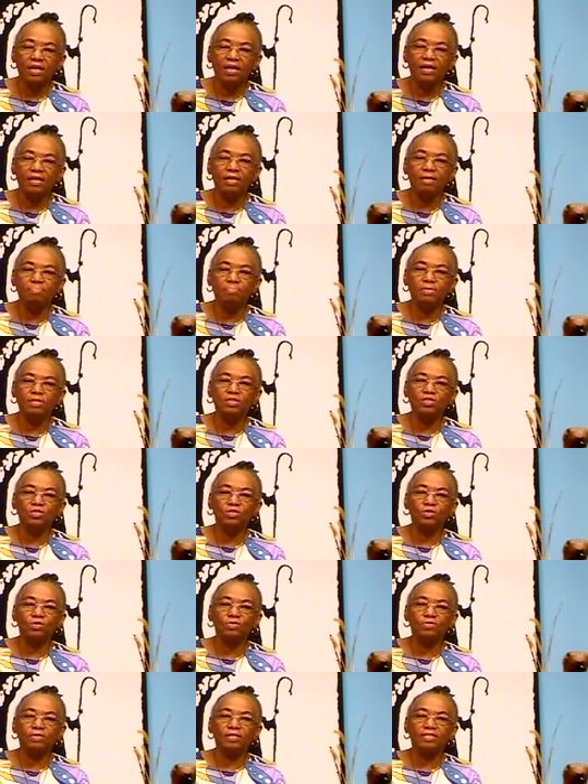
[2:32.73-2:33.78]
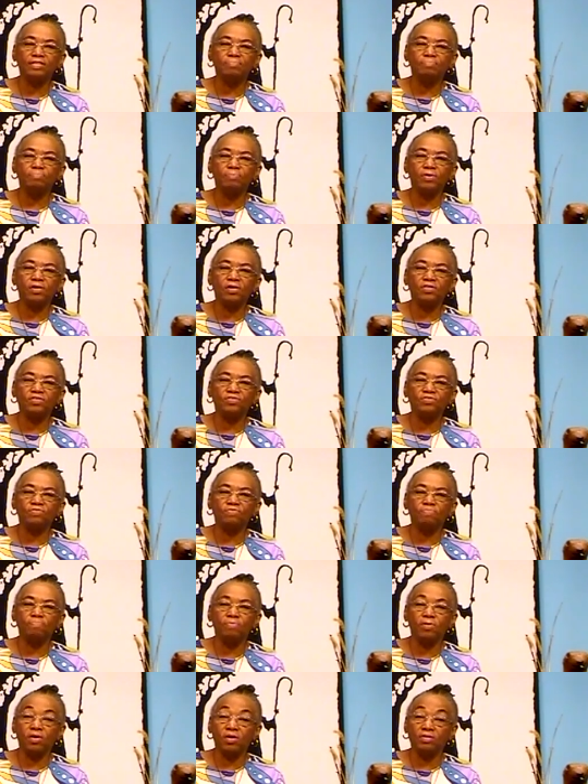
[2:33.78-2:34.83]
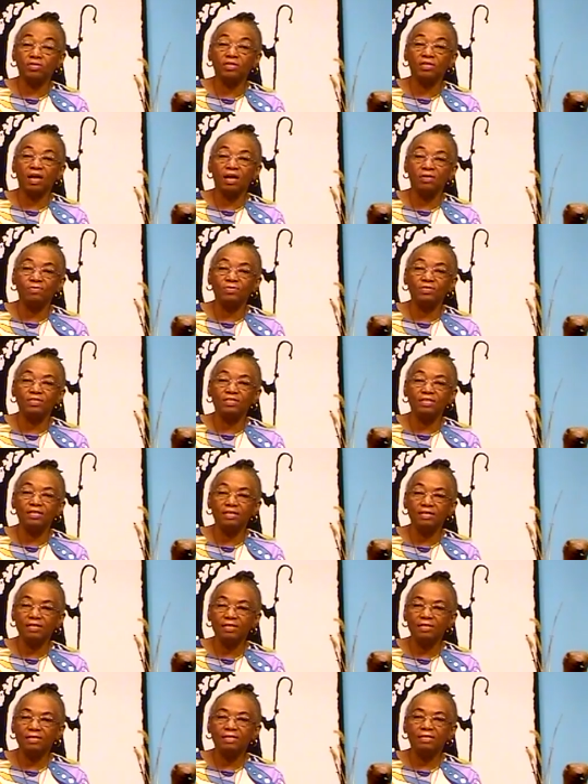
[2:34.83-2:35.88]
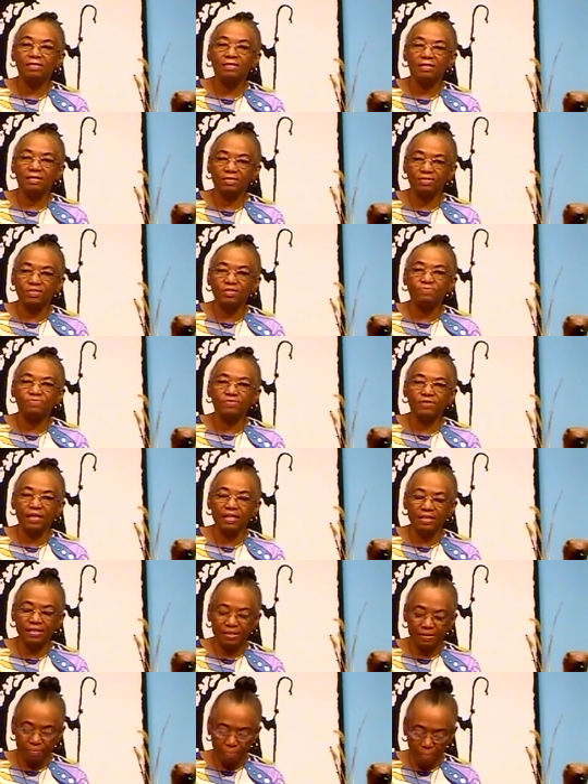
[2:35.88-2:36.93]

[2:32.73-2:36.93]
And I'm being told that in parts of Barton County, there's flooding.